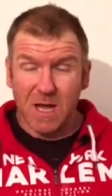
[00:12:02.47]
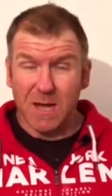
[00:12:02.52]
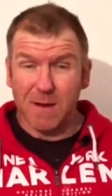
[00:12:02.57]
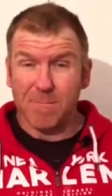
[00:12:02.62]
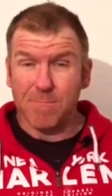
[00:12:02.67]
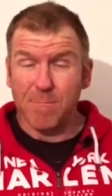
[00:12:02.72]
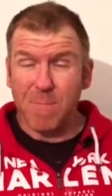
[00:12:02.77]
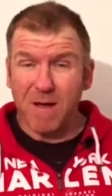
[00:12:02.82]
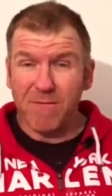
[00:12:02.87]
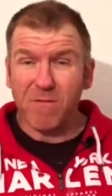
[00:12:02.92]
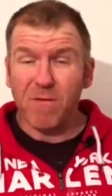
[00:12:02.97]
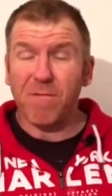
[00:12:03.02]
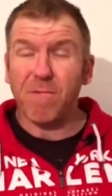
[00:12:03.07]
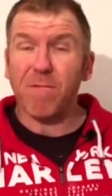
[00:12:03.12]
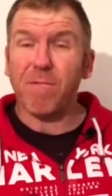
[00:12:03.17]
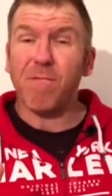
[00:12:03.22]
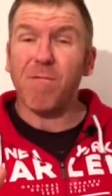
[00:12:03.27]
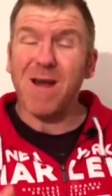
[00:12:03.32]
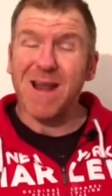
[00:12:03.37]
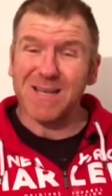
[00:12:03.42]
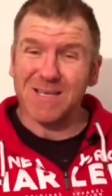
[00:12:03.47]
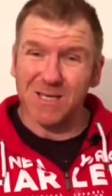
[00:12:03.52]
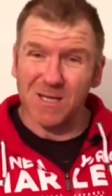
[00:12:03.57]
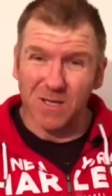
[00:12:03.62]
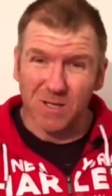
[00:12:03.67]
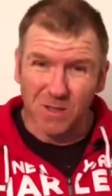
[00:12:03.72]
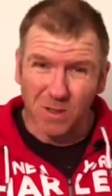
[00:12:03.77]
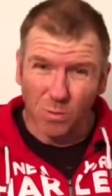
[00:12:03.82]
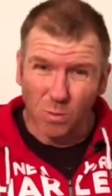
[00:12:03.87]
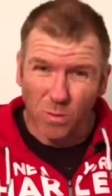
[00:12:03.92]
A mother
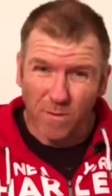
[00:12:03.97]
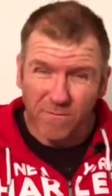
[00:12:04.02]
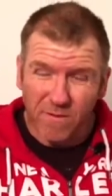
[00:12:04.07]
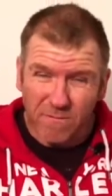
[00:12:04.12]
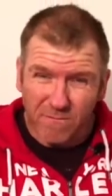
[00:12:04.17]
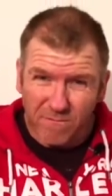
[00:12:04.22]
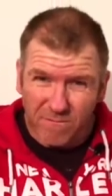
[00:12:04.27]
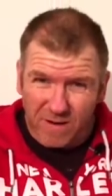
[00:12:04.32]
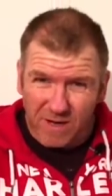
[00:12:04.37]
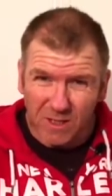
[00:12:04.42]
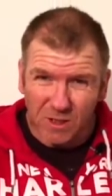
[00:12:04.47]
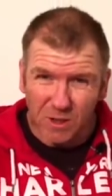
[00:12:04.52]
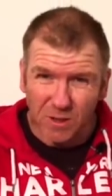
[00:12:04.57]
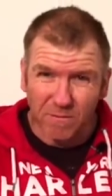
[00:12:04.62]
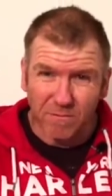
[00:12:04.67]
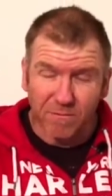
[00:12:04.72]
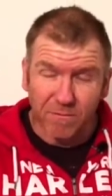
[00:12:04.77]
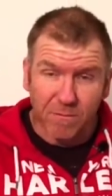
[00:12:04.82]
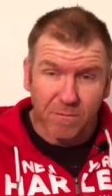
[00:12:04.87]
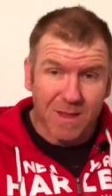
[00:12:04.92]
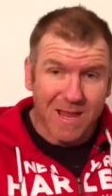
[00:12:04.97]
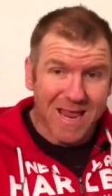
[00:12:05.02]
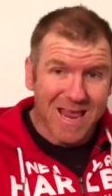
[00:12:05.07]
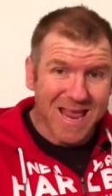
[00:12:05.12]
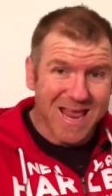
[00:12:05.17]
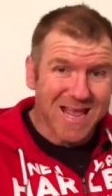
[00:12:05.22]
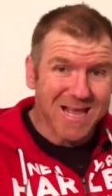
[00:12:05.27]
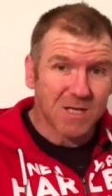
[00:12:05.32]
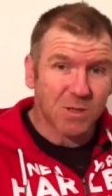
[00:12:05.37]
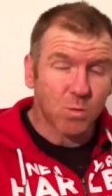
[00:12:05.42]
threatened with eviction from the
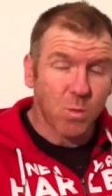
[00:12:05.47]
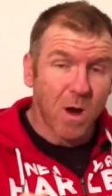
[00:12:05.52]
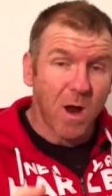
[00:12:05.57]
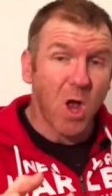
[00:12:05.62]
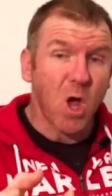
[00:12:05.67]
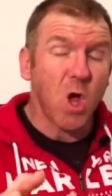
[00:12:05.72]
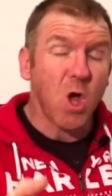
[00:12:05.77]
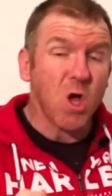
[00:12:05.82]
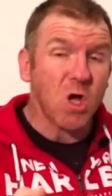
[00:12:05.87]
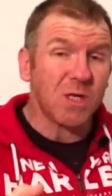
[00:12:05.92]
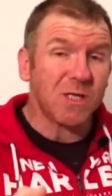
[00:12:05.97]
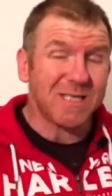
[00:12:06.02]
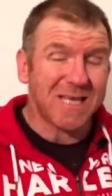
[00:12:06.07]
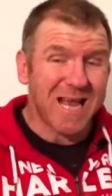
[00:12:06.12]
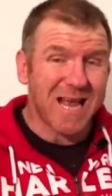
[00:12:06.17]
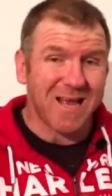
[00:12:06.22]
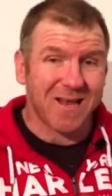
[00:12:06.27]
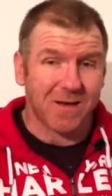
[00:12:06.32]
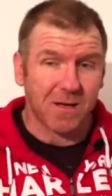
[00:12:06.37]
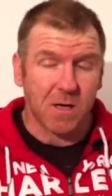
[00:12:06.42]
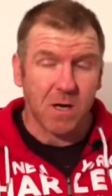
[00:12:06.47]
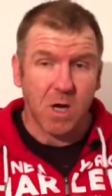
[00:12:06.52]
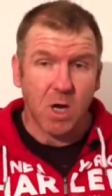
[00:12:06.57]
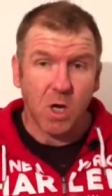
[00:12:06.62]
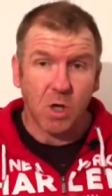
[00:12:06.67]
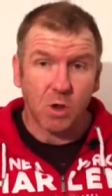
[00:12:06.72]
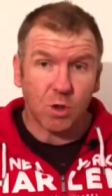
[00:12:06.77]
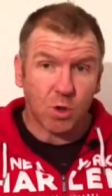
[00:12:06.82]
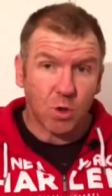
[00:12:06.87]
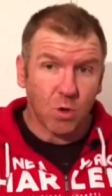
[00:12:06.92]
house where her son
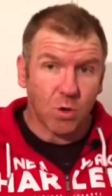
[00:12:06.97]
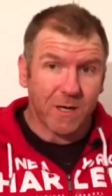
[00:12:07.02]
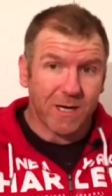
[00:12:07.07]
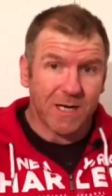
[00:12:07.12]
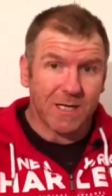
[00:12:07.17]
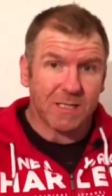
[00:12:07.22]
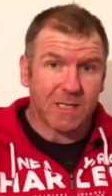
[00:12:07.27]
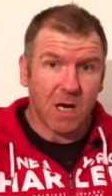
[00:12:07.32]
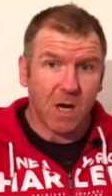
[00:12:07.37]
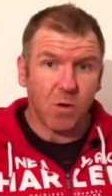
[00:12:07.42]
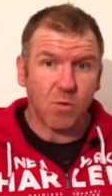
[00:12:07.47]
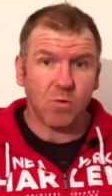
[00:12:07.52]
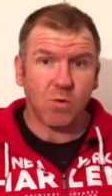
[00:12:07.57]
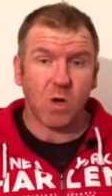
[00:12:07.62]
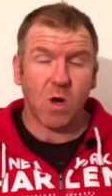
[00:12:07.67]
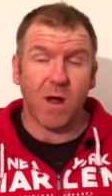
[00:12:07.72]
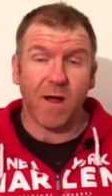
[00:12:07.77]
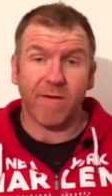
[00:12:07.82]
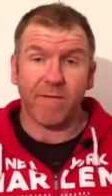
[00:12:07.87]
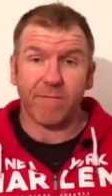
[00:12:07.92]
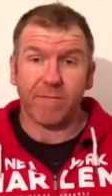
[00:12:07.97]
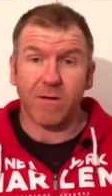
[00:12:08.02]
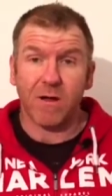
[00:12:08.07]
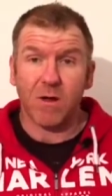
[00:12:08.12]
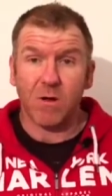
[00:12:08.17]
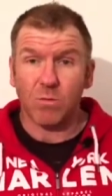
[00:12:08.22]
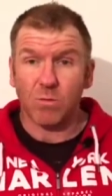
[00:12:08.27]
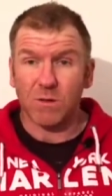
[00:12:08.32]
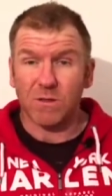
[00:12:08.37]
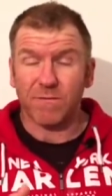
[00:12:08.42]
took his own life
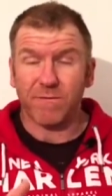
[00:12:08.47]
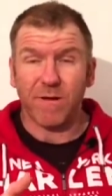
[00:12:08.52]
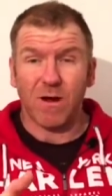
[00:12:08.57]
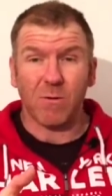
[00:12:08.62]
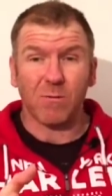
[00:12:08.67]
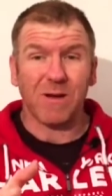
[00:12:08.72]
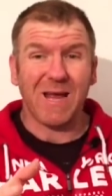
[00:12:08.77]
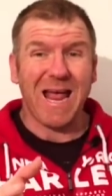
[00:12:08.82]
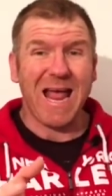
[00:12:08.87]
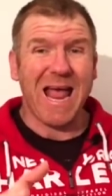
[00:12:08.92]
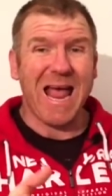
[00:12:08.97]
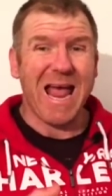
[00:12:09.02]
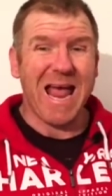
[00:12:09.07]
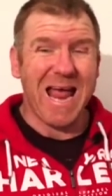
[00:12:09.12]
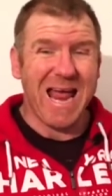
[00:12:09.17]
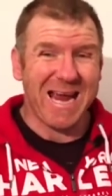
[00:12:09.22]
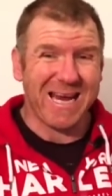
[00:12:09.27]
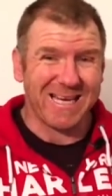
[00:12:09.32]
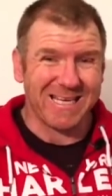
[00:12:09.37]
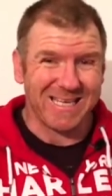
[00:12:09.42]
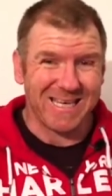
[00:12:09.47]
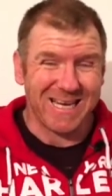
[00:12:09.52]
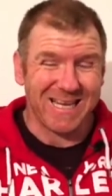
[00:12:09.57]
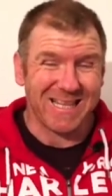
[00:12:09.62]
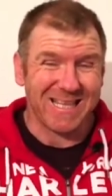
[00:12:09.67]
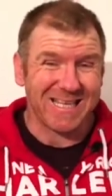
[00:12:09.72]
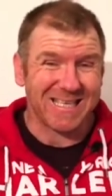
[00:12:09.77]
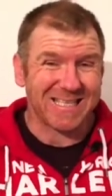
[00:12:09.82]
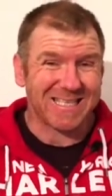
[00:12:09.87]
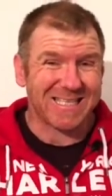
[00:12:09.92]
was found hanged
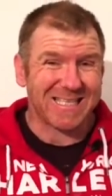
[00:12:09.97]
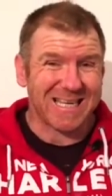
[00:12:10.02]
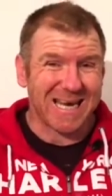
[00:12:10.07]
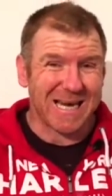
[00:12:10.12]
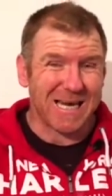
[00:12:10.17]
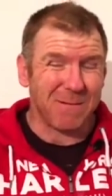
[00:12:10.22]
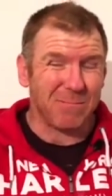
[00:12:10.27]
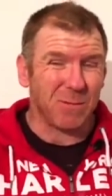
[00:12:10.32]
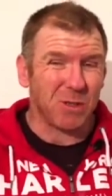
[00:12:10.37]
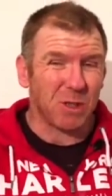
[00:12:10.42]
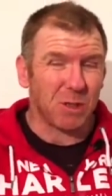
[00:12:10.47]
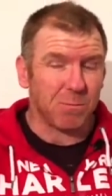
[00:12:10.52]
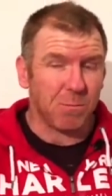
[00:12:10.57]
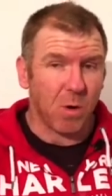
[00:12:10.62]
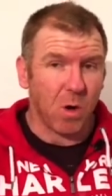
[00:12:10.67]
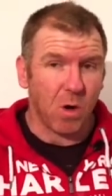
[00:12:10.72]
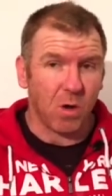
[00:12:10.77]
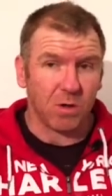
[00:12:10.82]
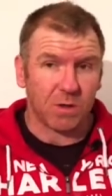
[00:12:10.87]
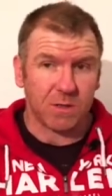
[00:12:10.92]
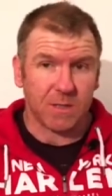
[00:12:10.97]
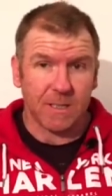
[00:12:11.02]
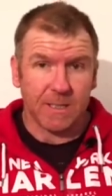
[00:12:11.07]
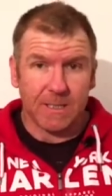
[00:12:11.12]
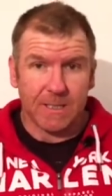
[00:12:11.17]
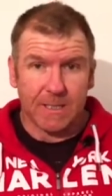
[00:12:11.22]
in the same spot.